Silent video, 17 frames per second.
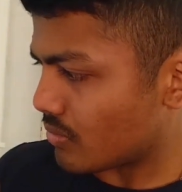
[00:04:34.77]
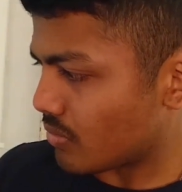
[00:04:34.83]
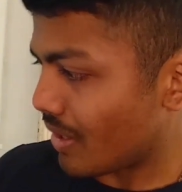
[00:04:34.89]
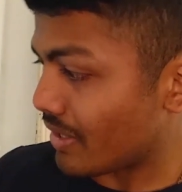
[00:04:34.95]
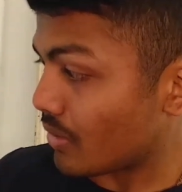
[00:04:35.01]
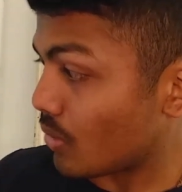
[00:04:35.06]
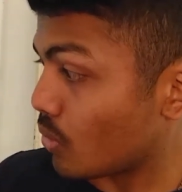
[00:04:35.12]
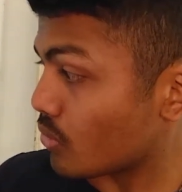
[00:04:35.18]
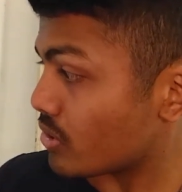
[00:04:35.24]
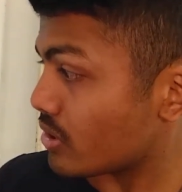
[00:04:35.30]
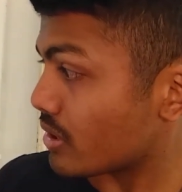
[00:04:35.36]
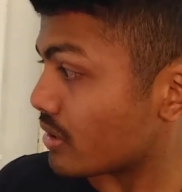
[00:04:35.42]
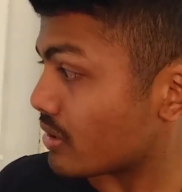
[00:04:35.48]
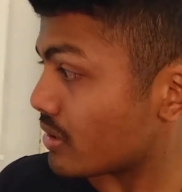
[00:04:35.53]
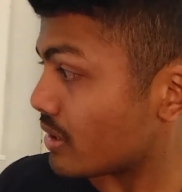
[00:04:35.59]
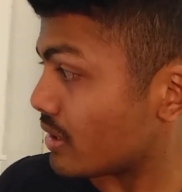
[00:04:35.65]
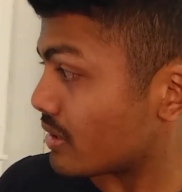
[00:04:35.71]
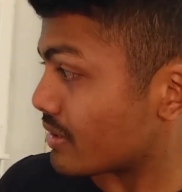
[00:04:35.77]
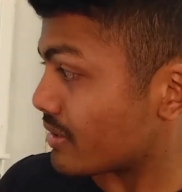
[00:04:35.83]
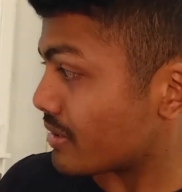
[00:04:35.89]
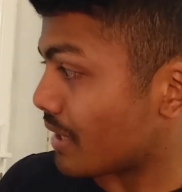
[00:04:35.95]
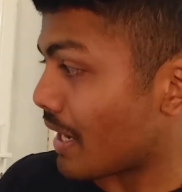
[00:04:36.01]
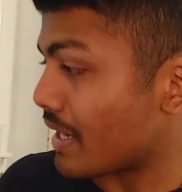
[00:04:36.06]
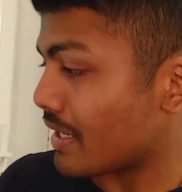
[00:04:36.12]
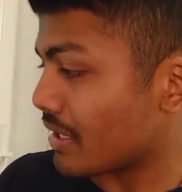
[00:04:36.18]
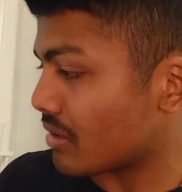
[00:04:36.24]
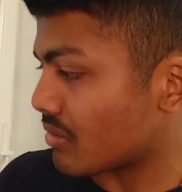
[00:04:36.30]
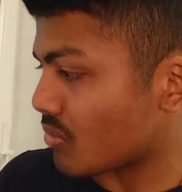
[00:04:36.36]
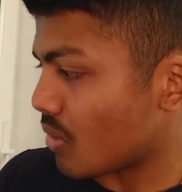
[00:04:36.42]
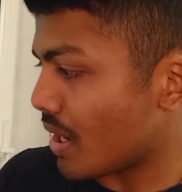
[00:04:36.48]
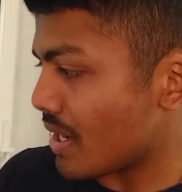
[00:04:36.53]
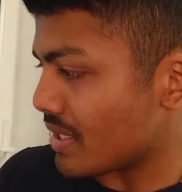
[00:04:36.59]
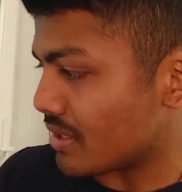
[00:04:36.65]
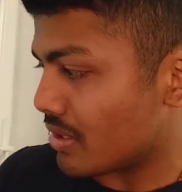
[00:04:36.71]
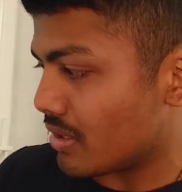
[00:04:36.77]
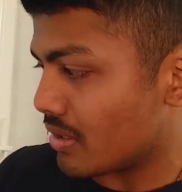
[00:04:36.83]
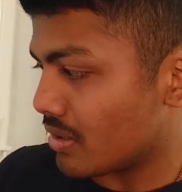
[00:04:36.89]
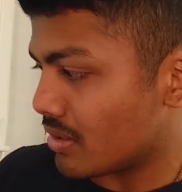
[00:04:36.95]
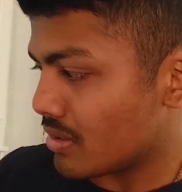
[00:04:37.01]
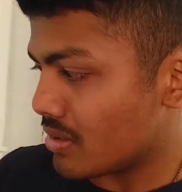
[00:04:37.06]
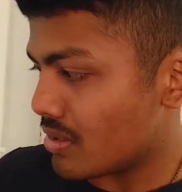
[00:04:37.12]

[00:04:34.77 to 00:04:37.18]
right oh shit she's standing right